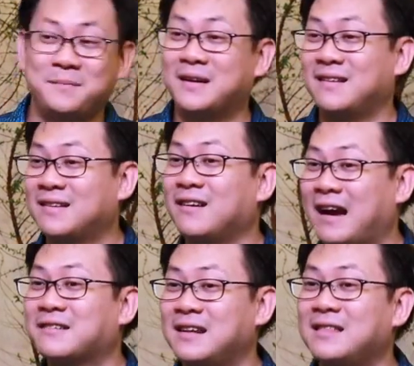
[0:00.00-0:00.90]
Because you're
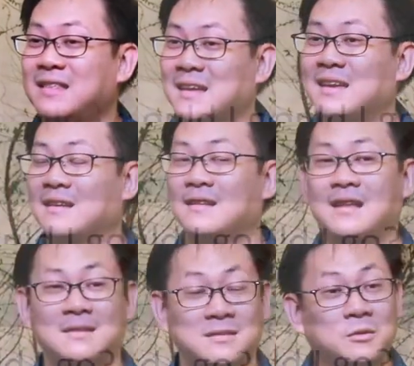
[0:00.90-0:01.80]
actually thinking,
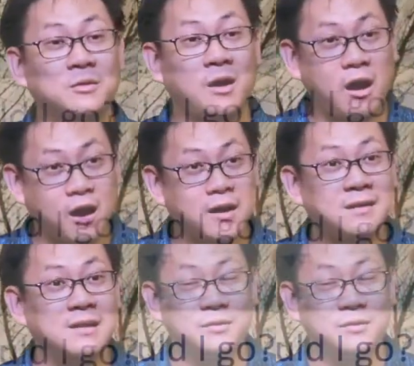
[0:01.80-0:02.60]
it's so hard, it's